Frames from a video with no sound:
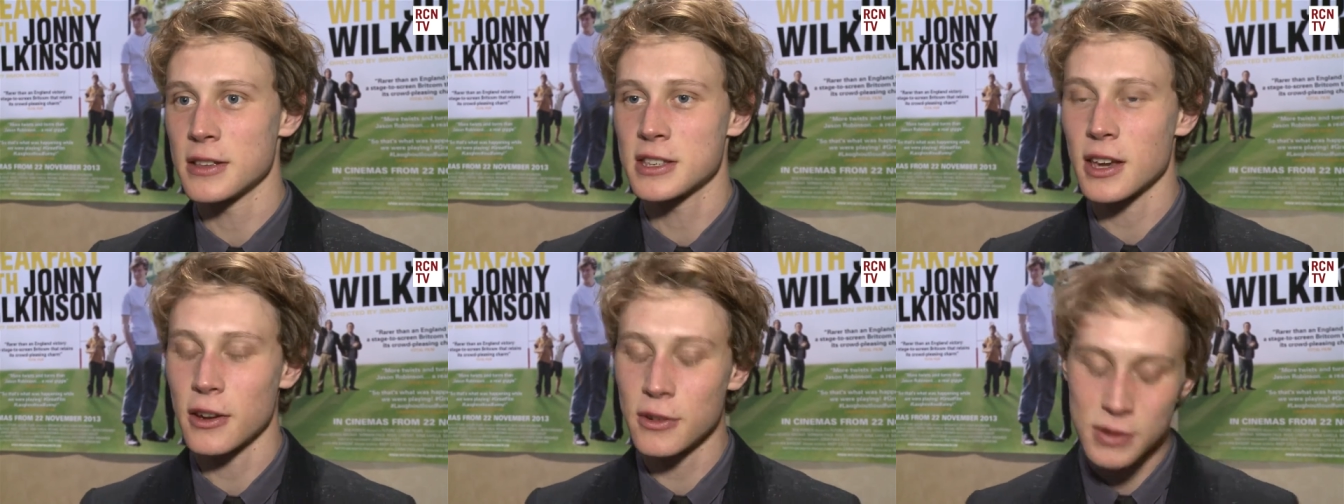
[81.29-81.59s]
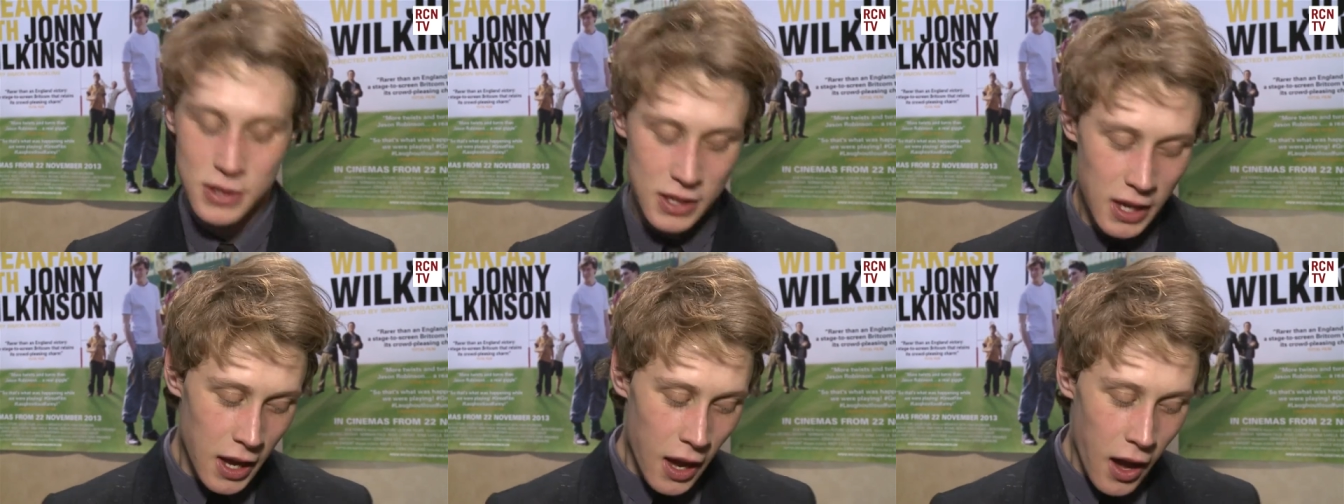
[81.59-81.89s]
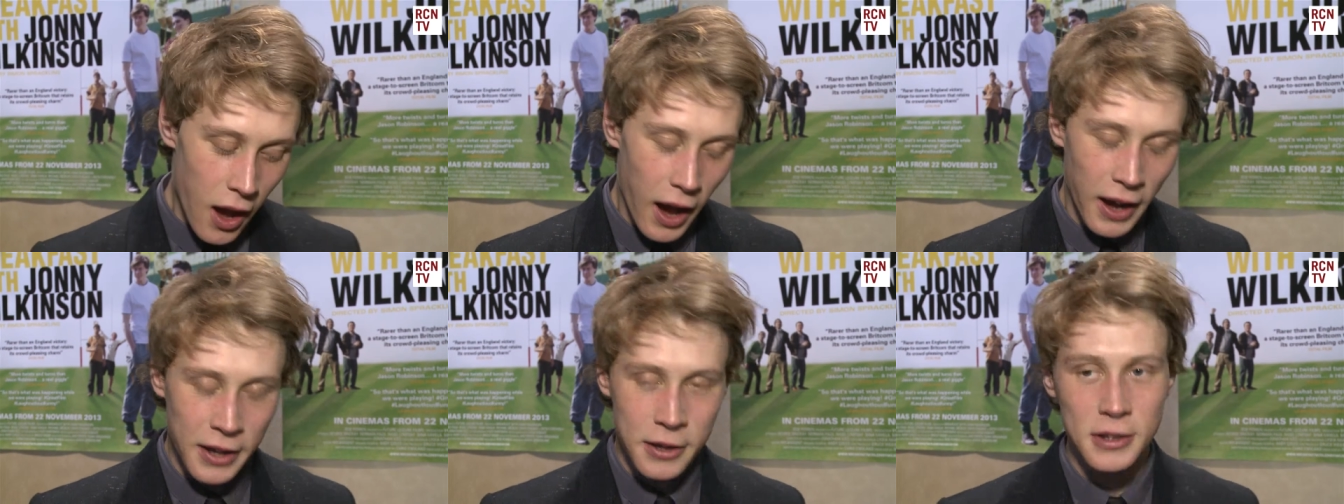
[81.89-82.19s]
So
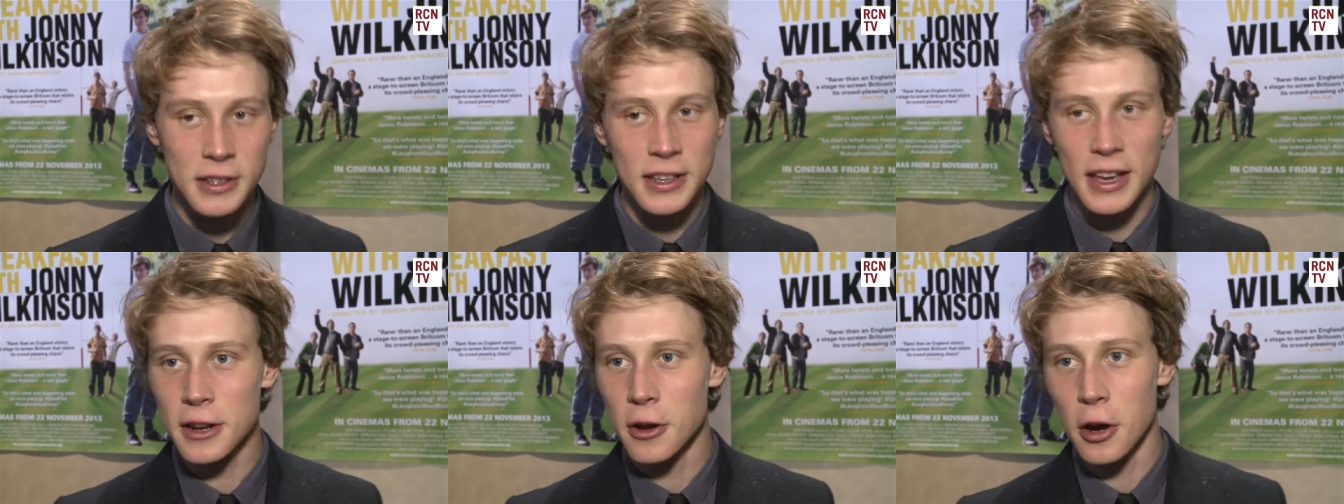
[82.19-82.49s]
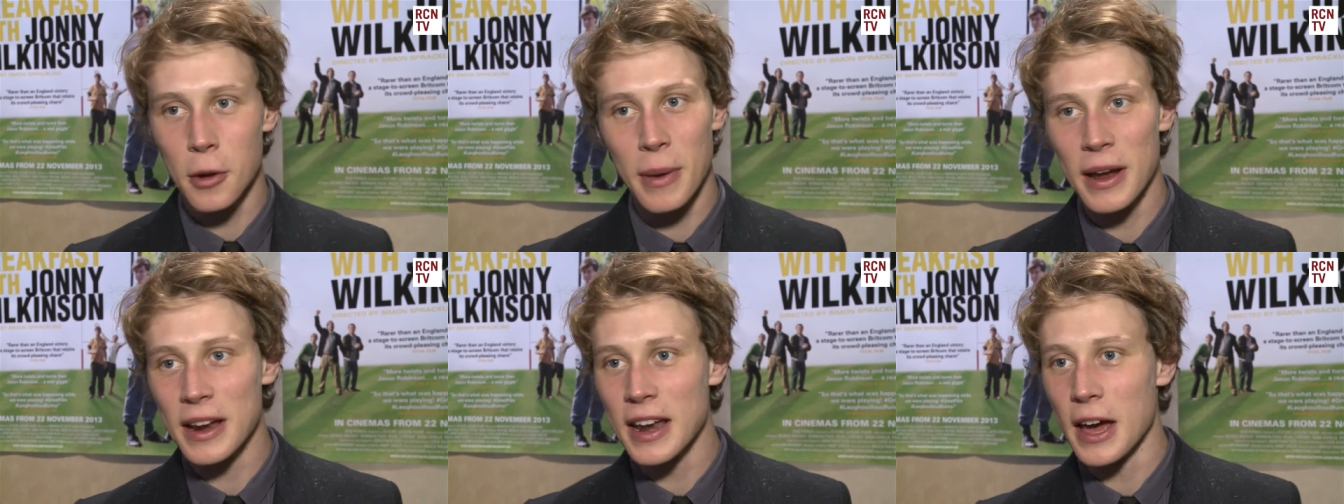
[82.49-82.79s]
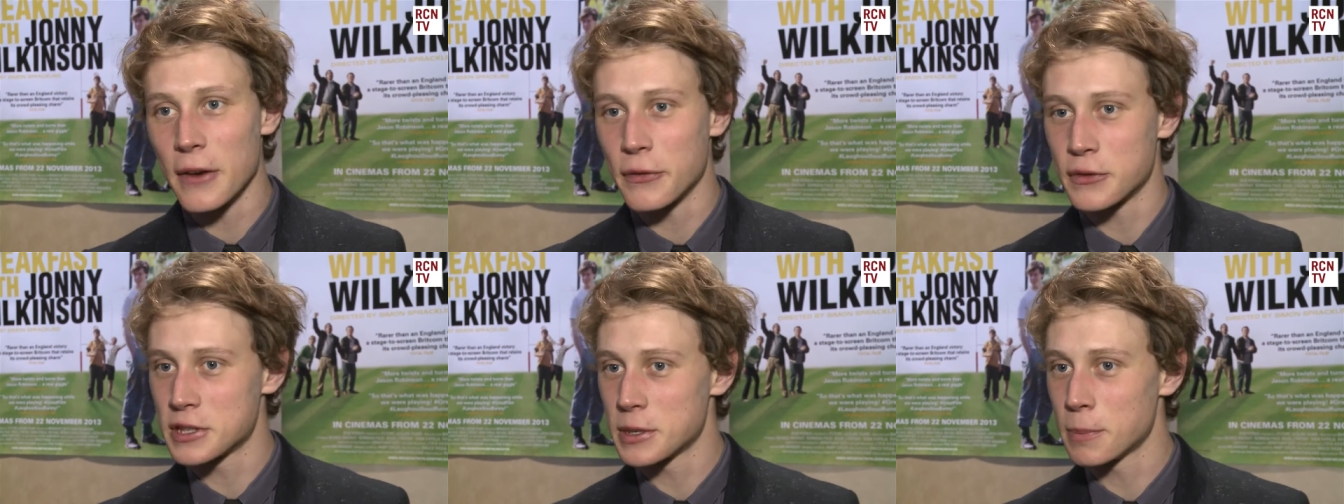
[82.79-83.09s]
I couldn't get it on my
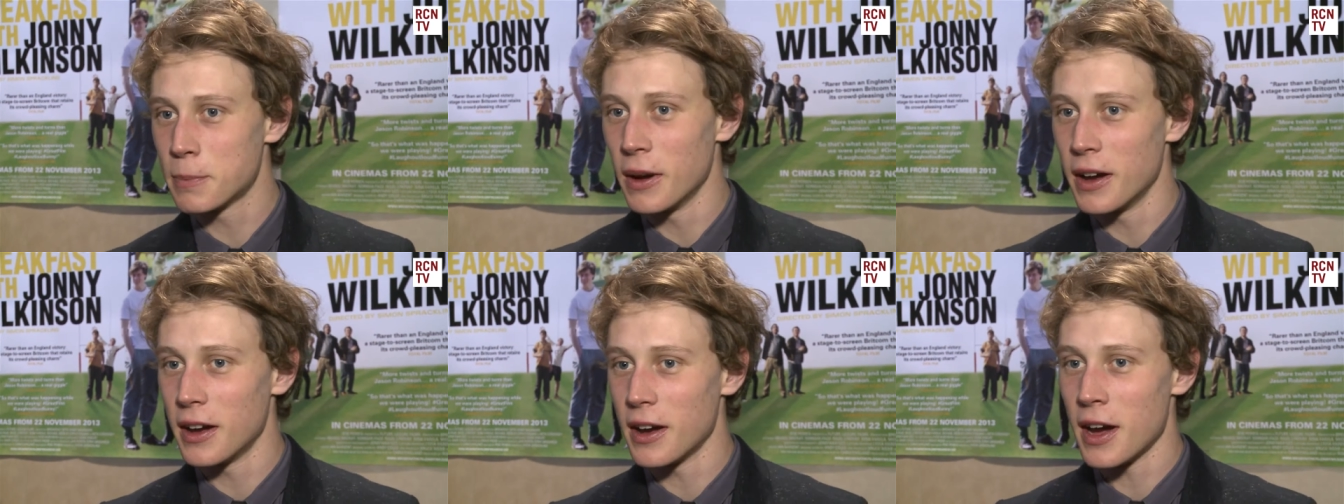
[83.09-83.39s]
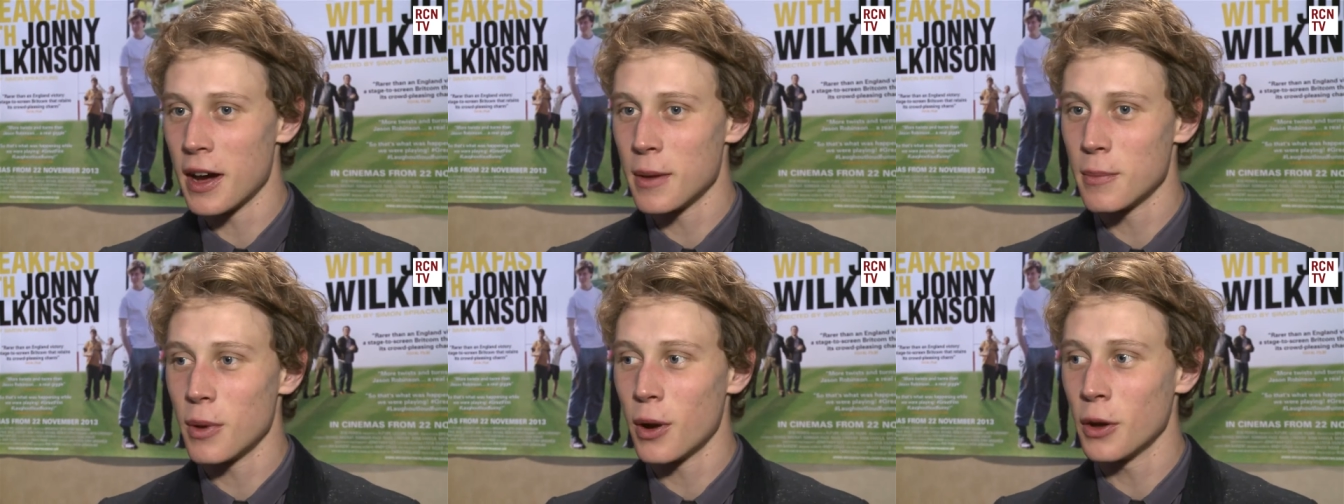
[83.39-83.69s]
left, but um,